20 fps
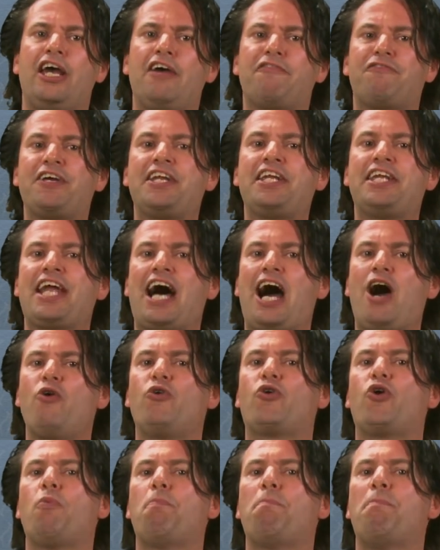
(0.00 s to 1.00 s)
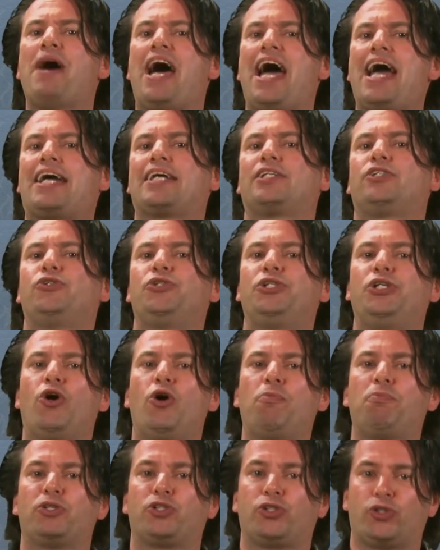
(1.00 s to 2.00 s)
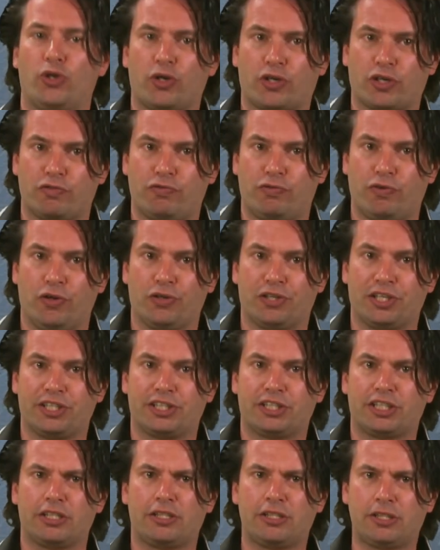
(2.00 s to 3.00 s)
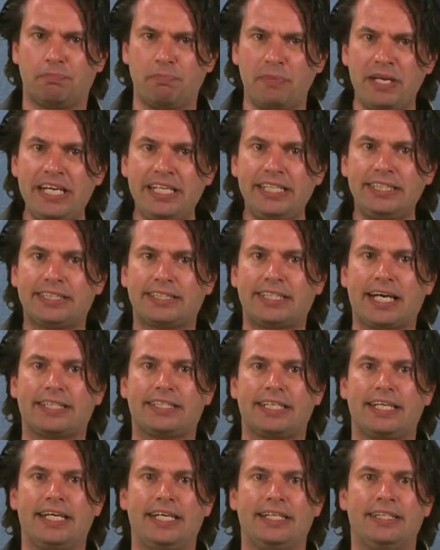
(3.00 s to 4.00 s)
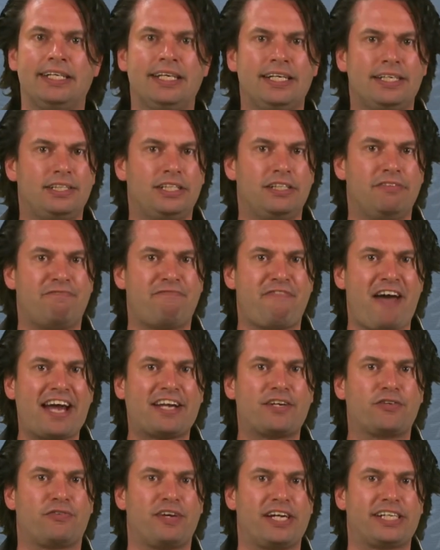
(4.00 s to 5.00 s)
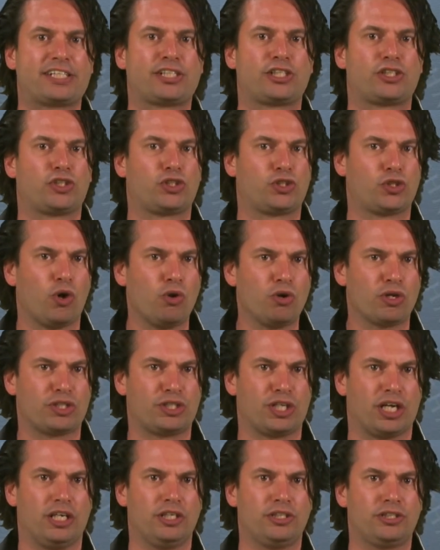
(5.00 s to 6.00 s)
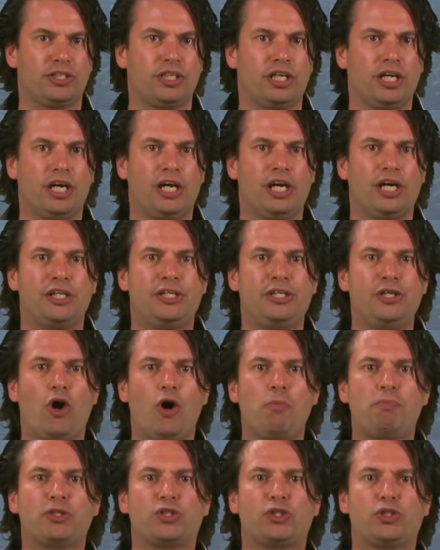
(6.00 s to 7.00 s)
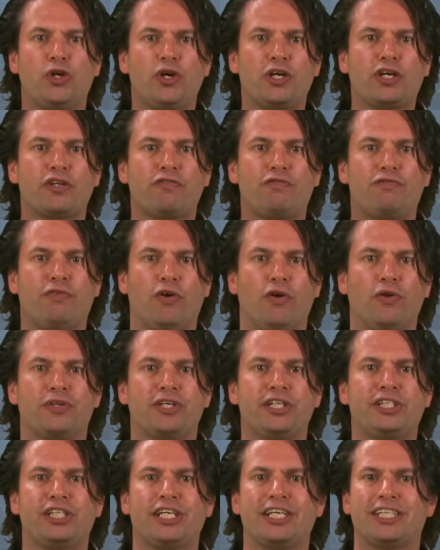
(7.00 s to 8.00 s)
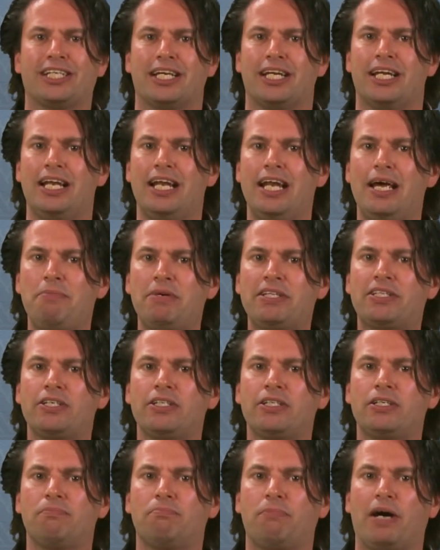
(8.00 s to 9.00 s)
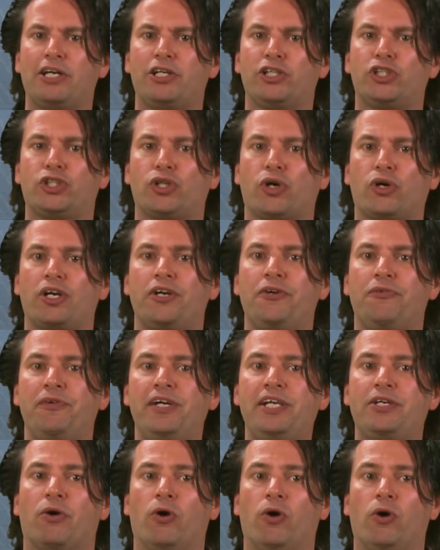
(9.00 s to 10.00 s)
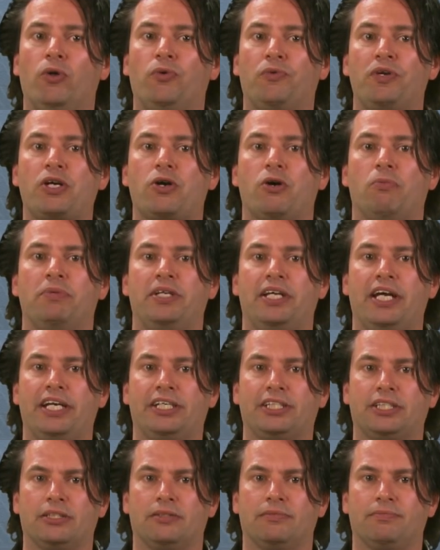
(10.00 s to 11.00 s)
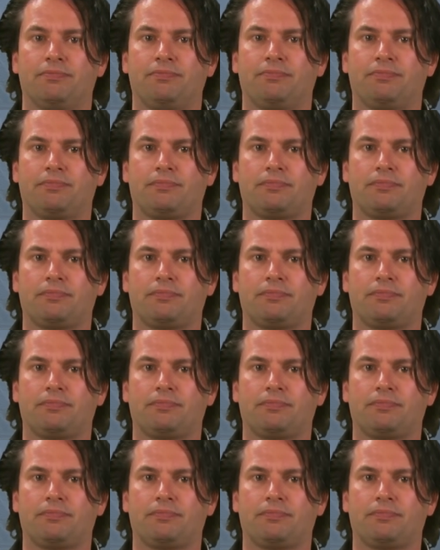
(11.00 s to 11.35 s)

If we now go back to the open circuit voltage, it means that in defect-rich solar cells, the open circuit voltage is limited by the Shockley-Read-Hall recombination.